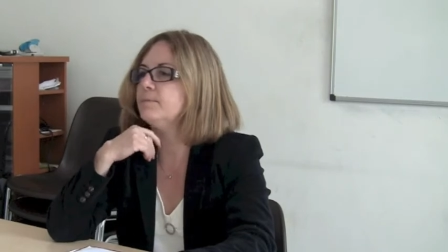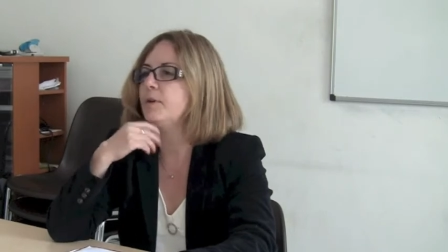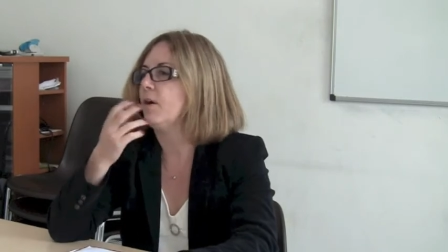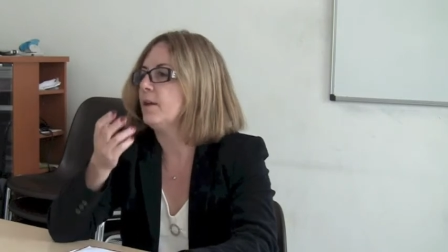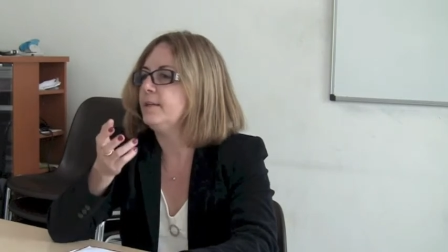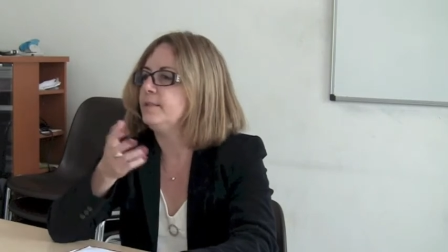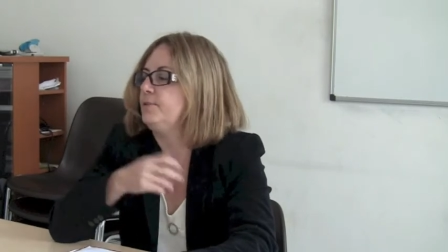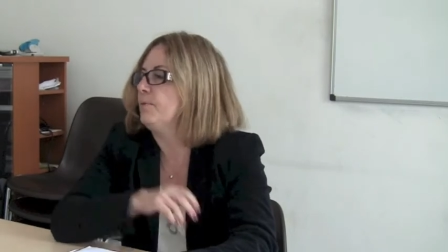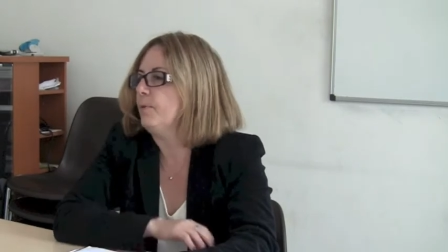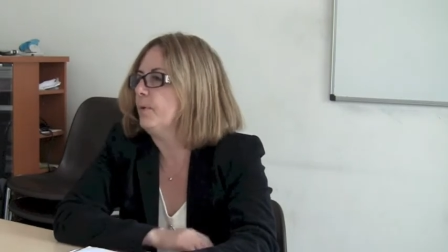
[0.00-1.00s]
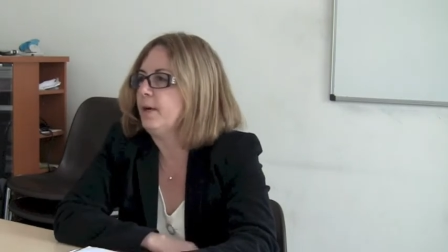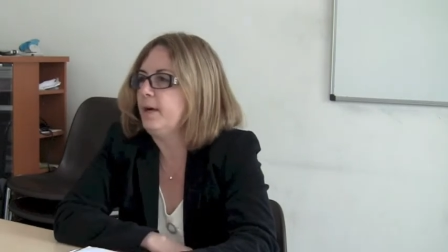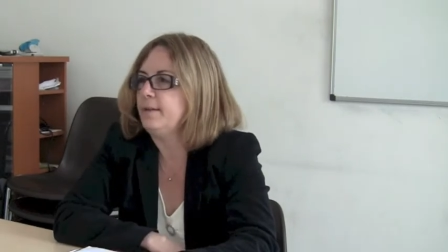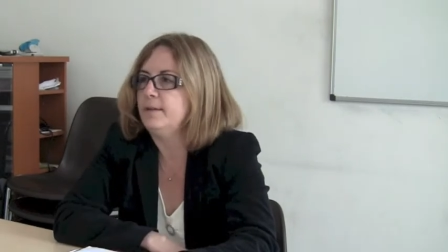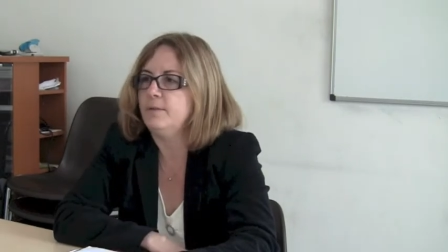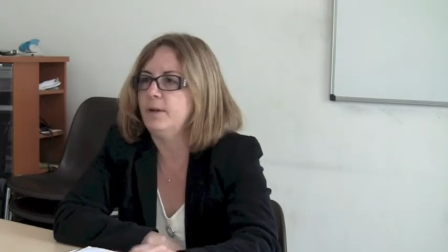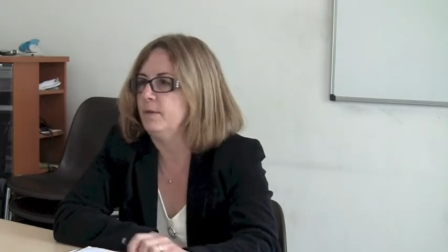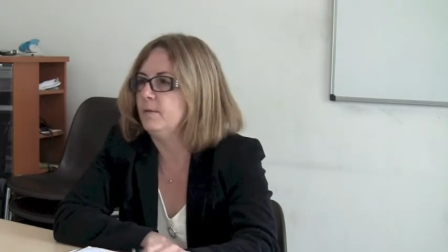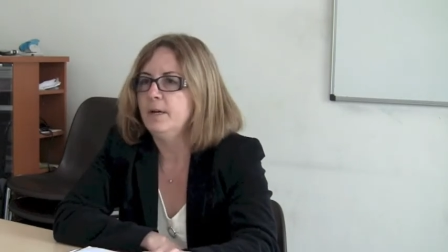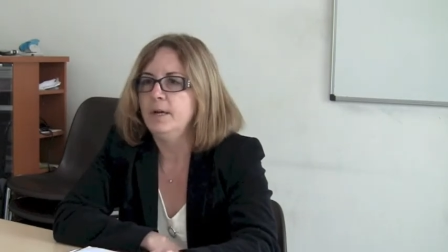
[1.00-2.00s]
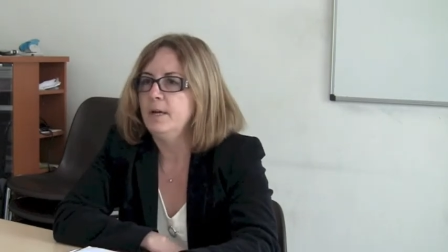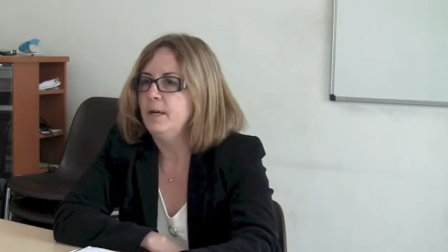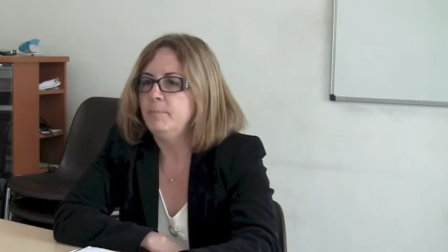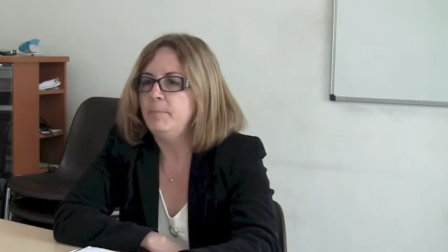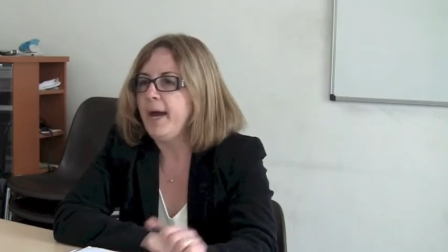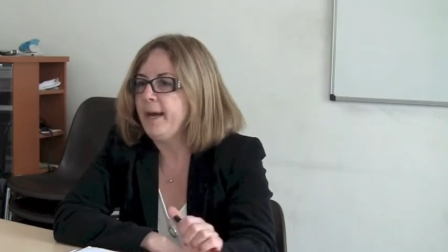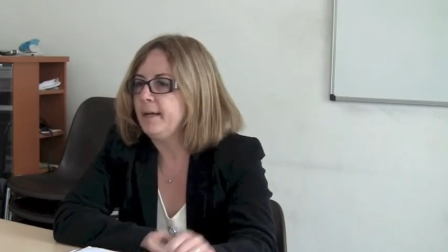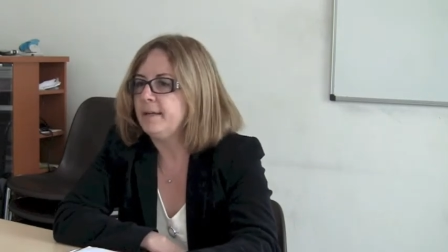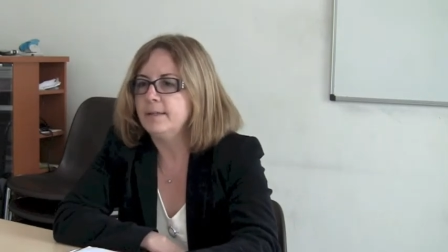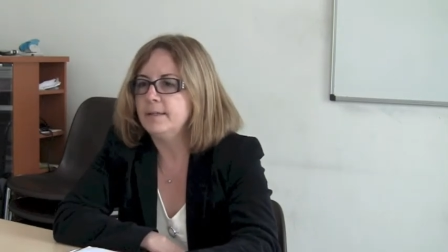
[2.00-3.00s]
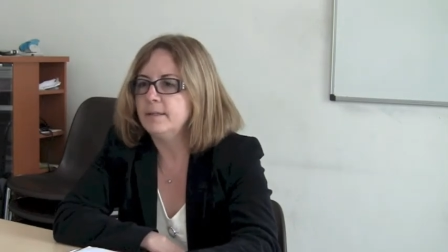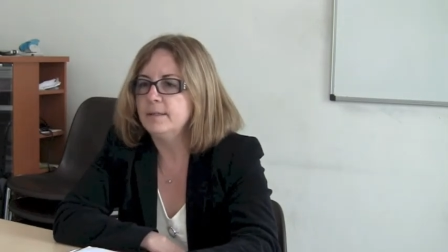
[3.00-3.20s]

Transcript: knowledge, or I don't know, bank